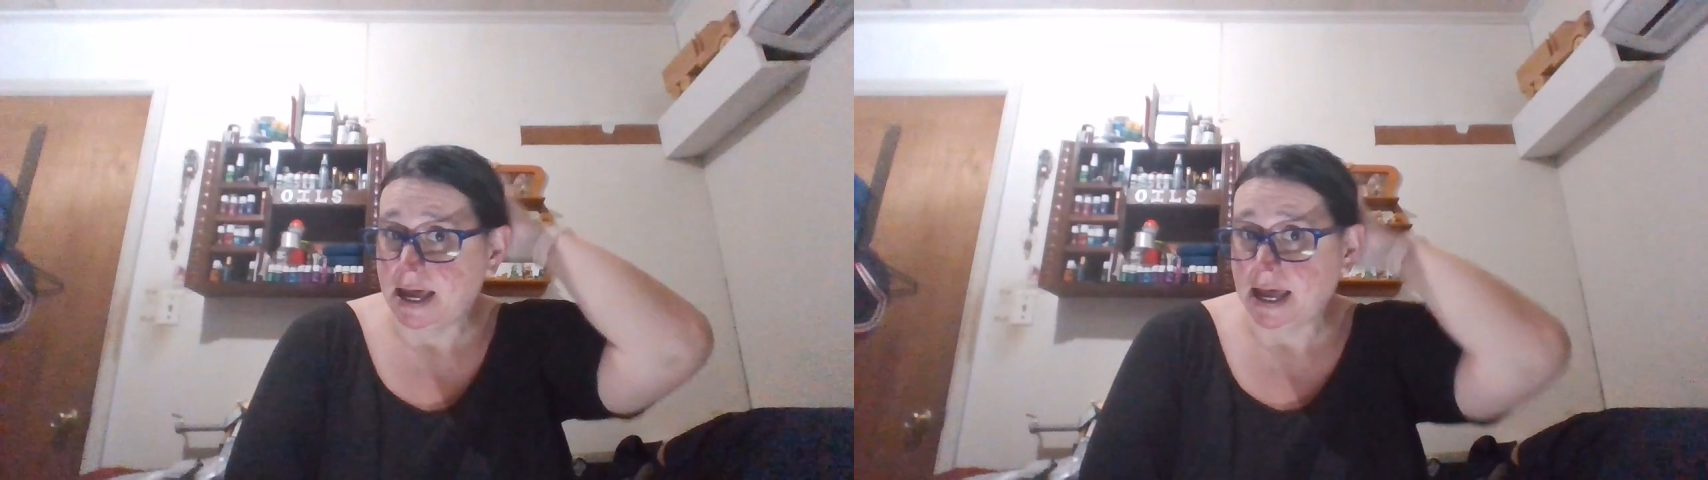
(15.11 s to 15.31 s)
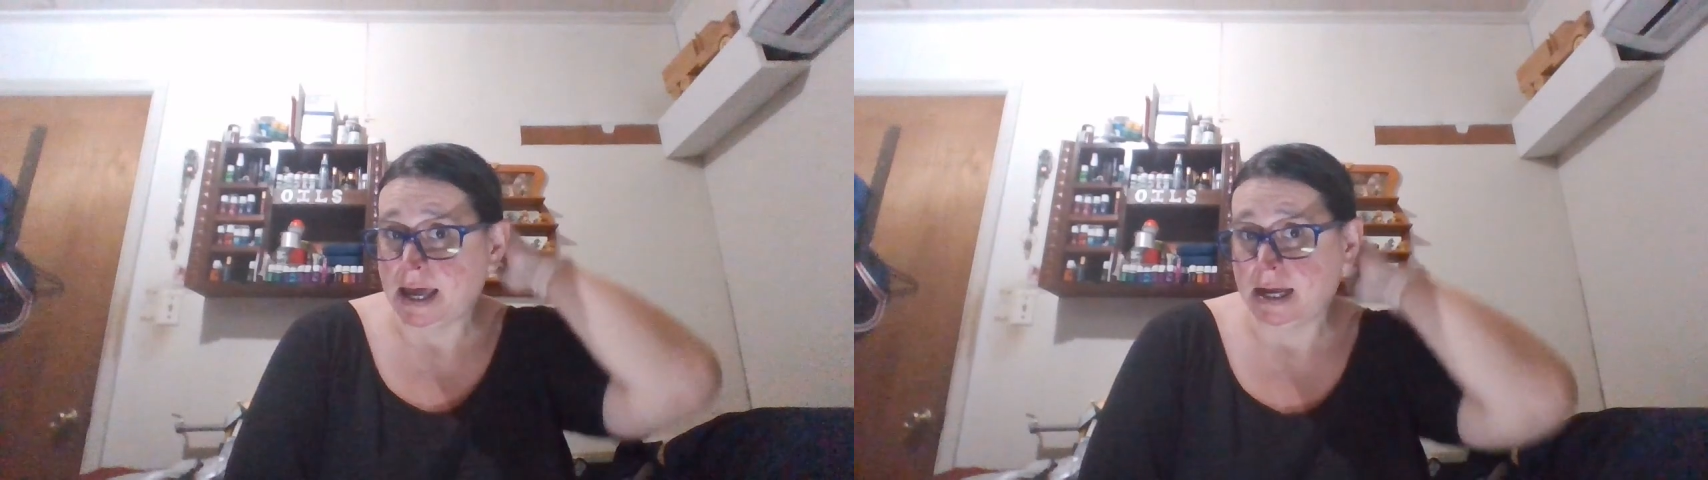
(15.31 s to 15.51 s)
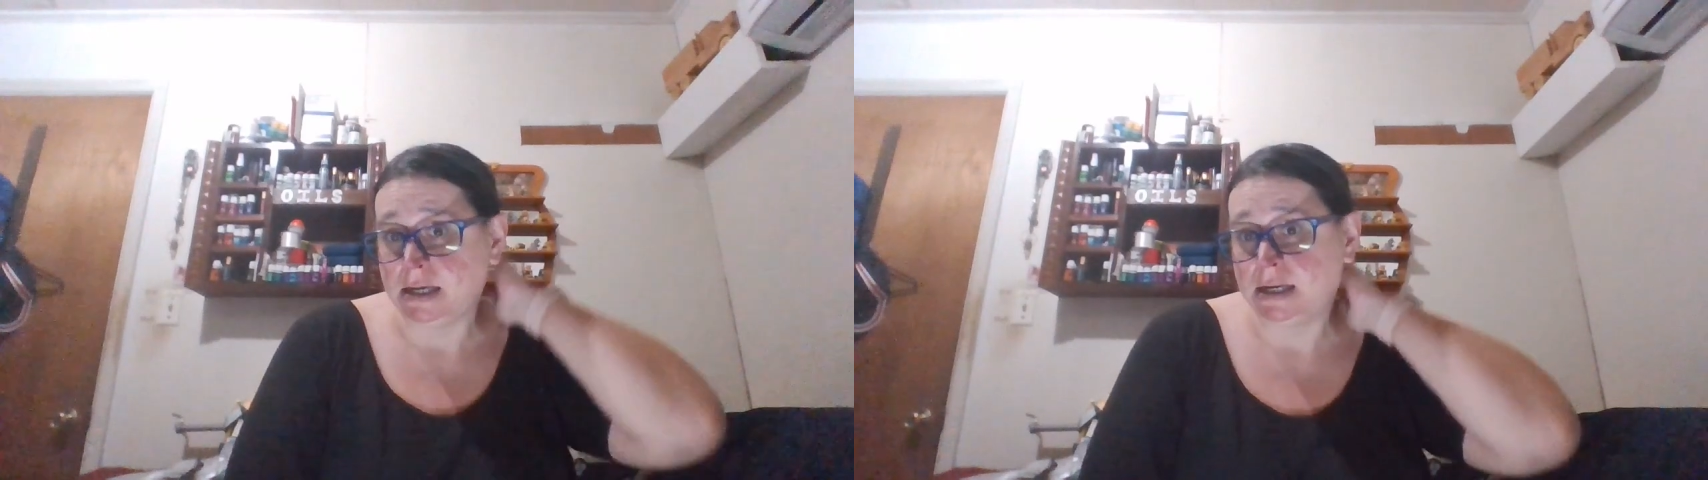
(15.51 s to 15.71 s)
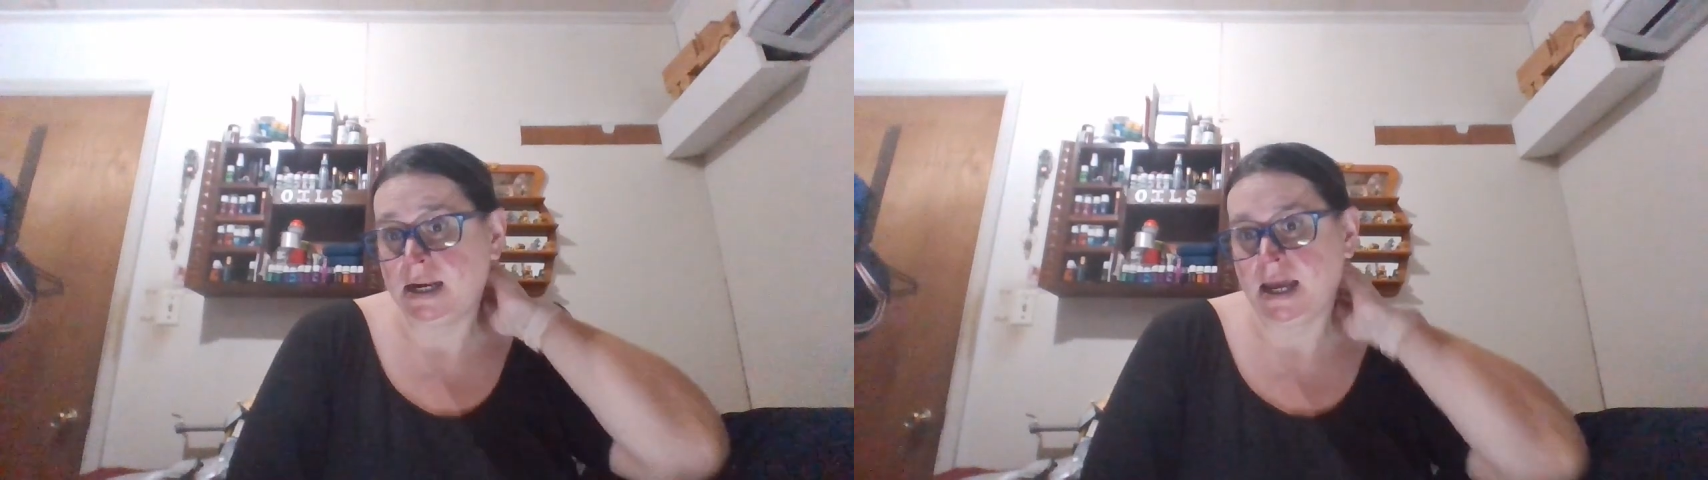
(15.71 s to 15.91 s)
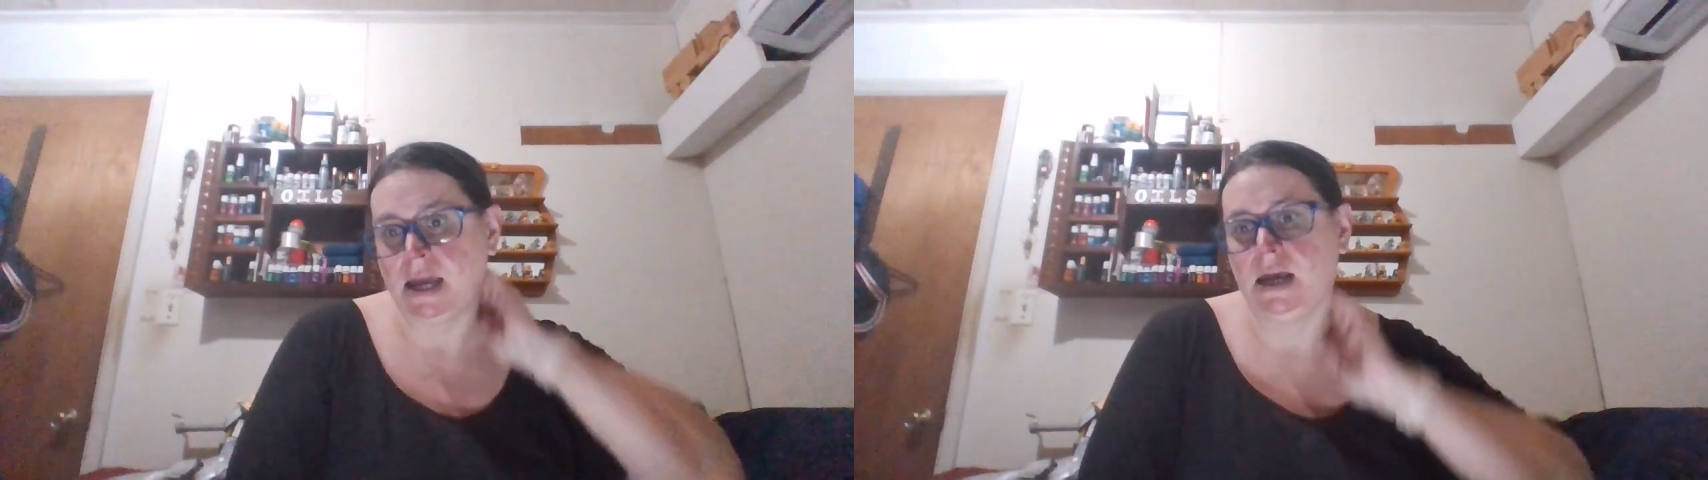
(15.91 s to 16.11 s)
and
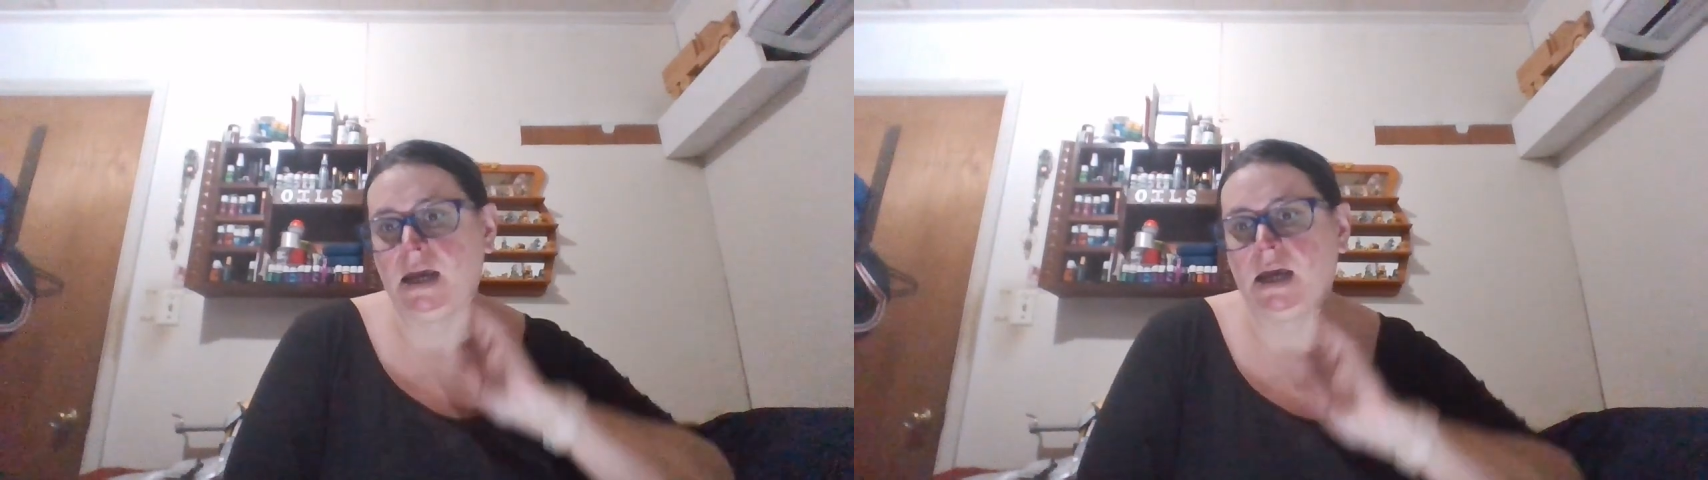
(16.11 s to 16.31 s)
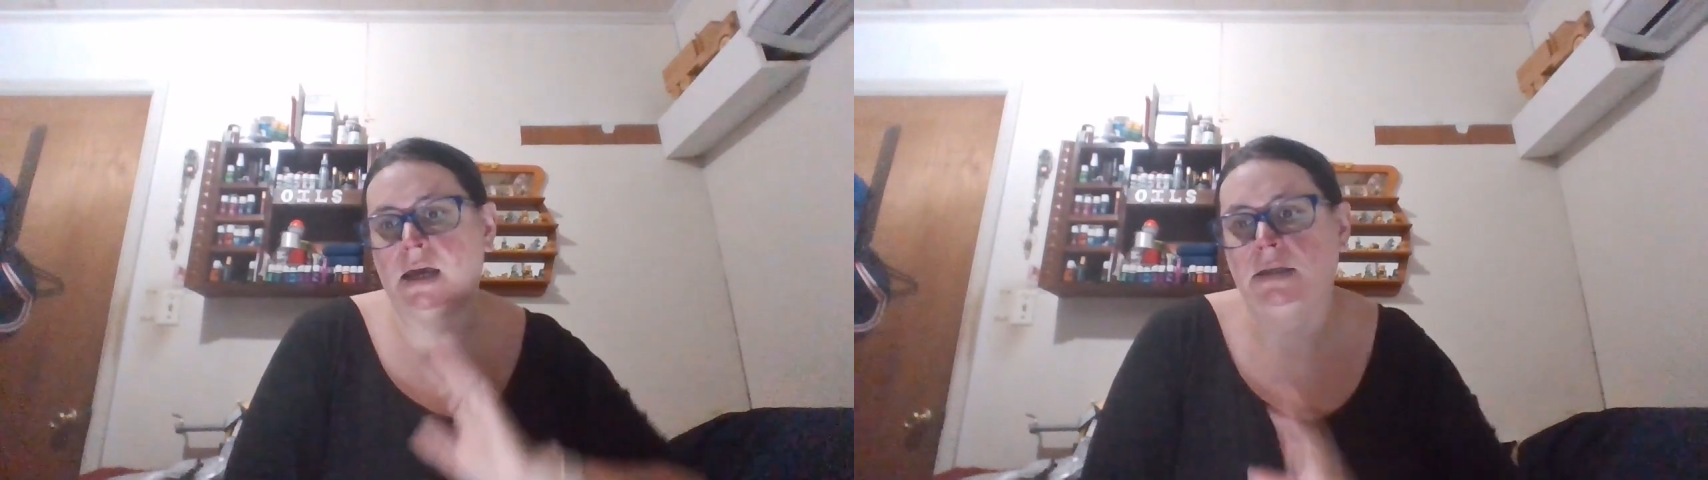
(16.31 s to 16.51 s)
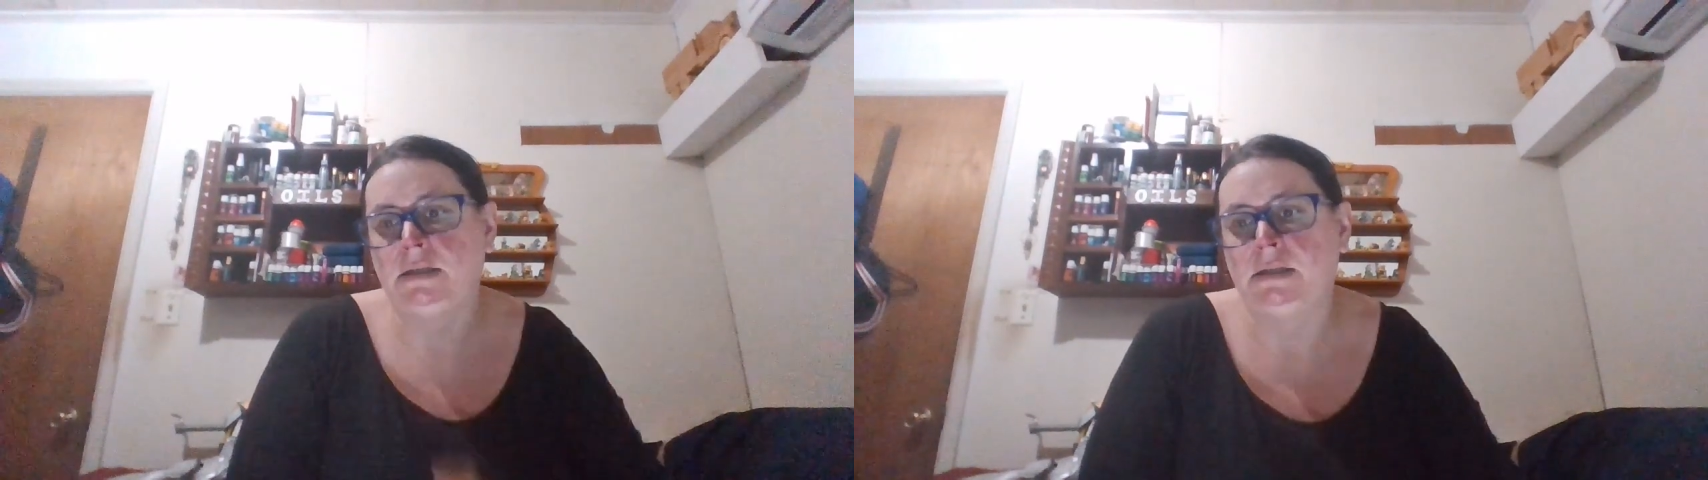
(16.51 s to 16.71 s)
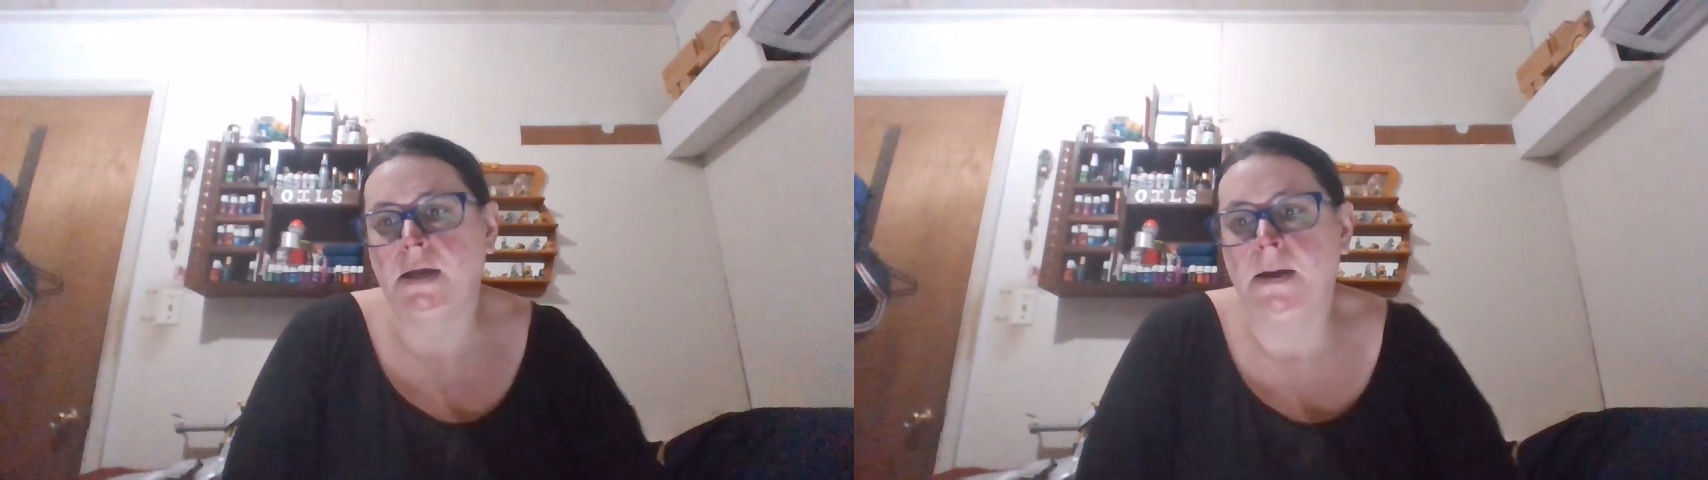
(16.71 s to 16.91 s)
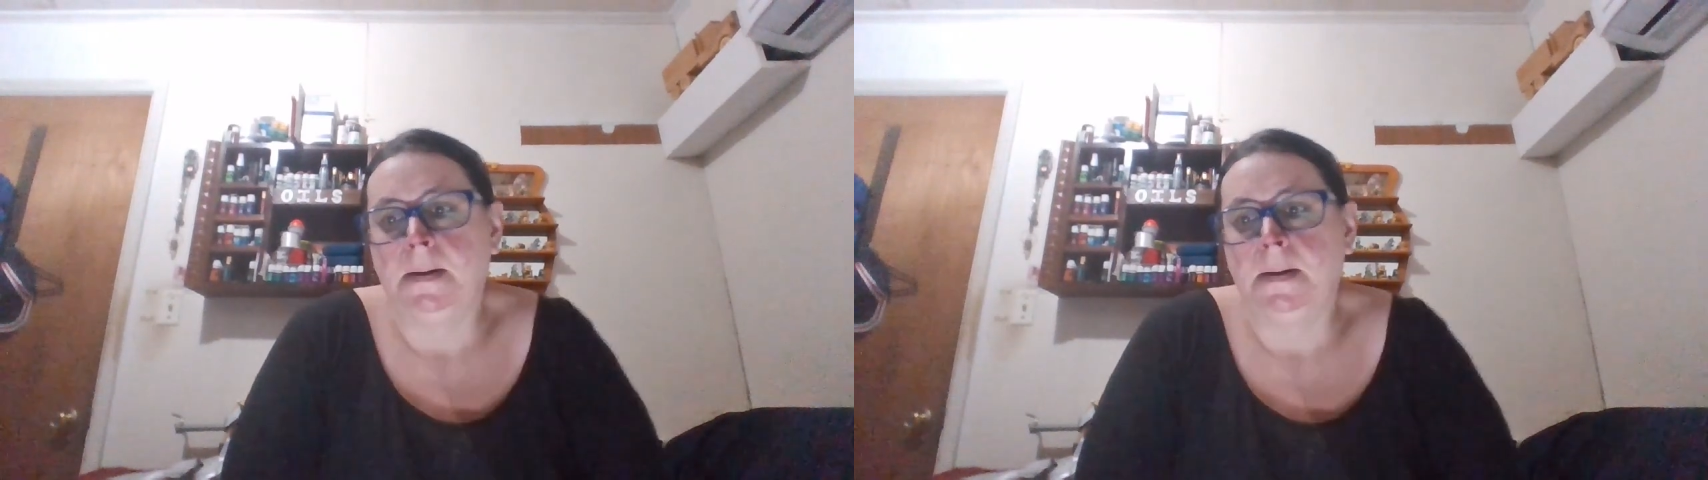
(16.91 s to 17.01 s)
today is